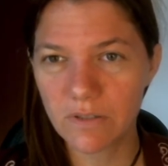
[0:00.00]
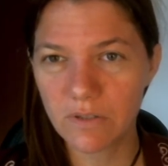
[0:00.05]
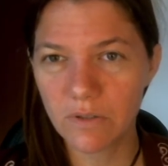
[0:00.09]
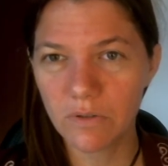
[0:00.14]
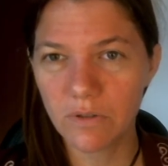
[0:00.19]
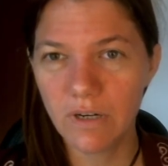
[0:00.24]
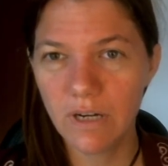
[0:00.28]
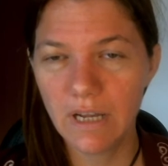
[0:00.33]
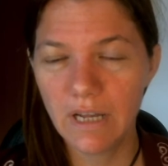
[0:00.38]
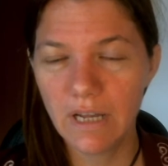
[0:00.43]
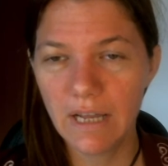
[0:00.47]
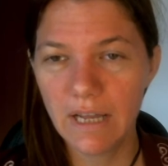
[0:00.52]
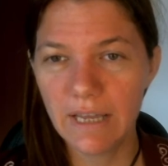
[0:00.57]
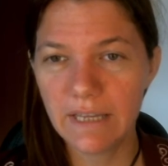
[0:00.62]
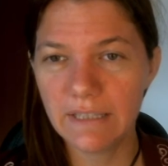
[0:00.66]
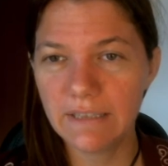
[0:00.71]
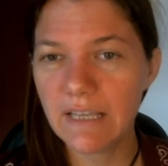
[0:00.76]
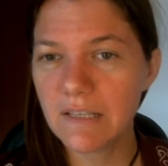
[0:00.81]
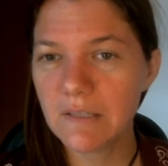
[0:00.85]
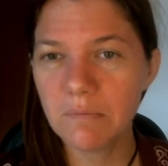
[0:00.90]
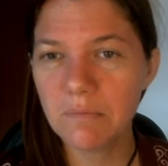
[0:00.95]
So
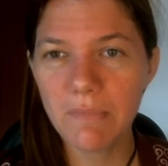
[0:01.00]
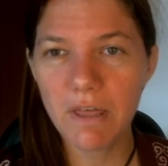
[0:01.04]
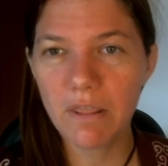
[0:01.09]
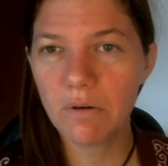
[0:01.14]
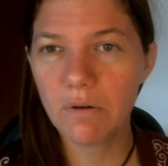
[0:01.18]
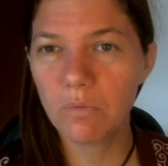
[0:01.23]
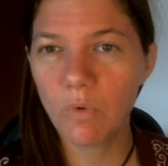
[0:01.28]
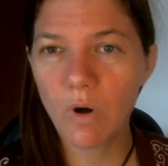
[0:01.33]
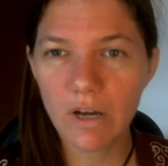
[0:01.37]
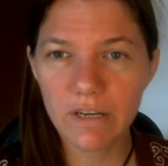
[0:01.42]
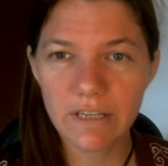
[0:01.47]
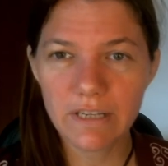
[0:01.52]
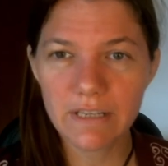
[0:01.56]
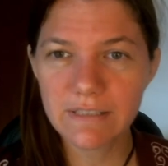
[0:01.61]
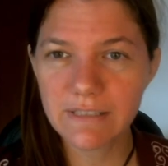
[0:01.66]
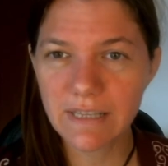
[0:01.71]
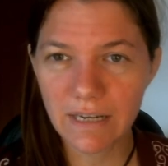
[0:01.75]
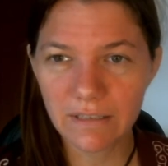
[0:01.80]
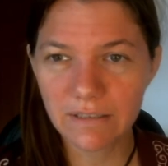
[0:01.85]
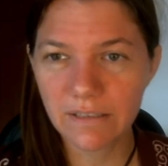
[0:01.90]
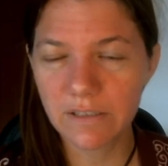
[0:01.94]
it doesn't matter what
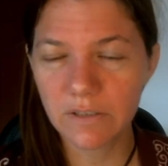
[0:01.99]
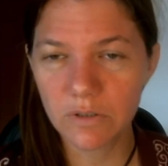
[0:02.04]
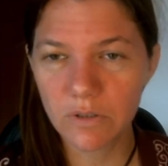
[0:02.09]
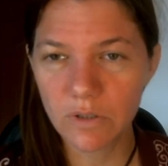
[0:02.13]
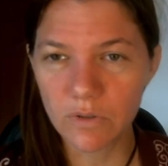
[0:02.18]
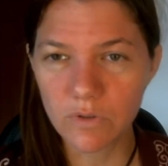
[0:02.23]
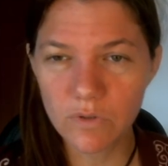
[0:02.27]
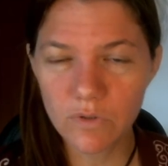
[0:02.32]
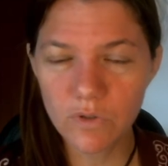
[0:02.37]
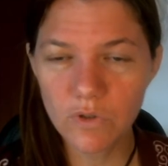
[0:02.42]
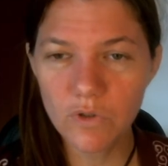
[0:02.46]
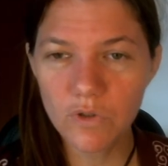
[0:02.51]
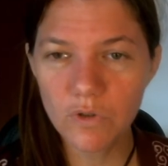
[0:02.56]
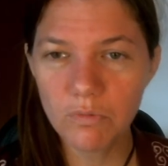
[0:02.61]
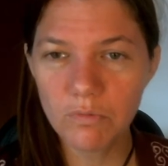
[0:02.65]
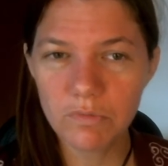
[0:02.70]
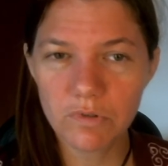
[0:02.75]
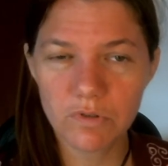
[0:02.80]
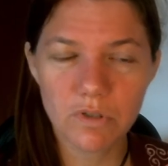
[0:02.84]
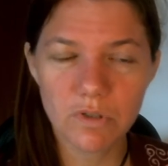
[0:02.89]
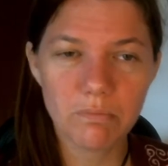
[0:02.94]
exactly you
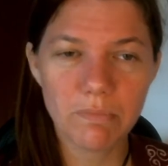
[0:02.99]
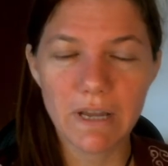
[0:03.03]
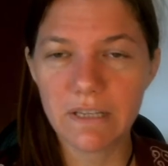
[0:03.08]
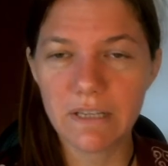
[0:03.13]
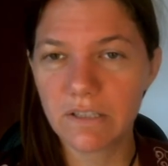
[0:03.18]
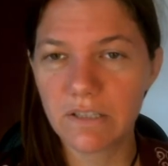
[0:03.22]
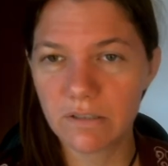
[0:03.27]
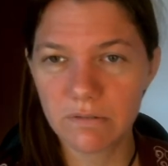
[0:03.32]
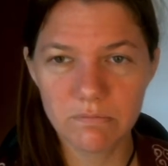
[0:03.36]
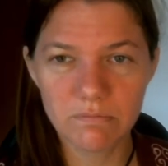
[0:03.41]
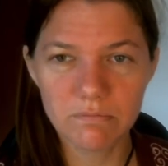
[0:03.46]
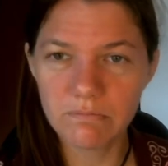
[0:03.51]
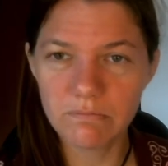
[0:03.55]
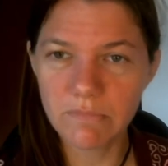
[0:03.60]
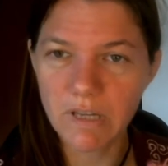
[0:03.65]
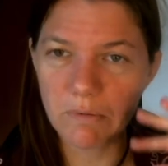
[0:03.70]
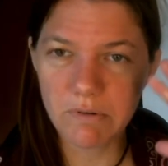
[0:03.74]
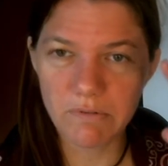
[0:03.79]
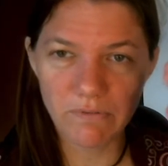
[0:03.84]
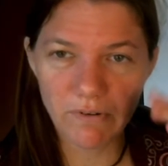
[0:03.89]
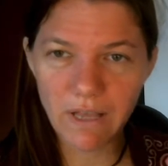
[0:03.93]
consume, so it might
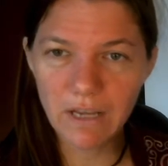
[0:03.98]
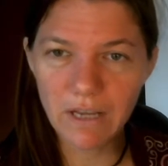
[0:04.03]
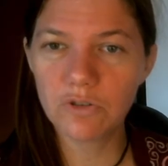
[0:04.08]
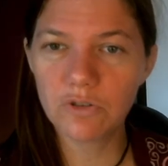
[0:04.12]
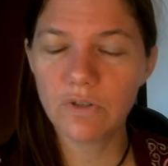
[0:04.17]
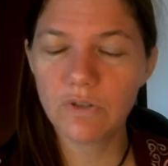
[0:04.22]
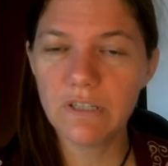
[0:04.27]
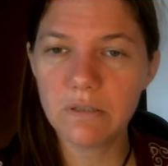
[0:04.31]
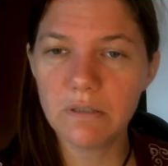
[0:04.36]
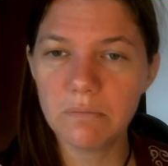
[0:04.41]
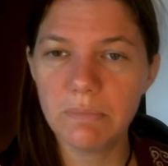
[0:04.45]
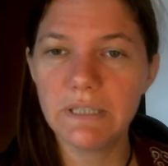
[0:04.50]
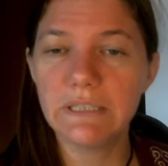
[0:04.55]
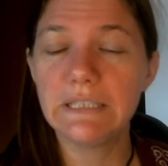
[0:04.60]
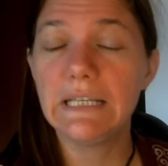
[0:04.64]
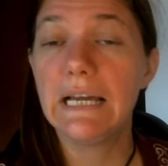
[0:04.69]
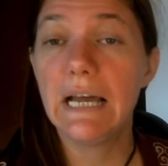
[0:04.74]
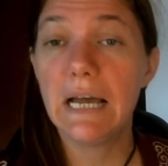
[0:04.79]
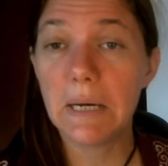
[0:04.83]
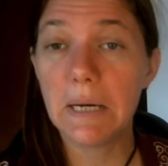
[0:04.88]
maybe fluctuate a bit,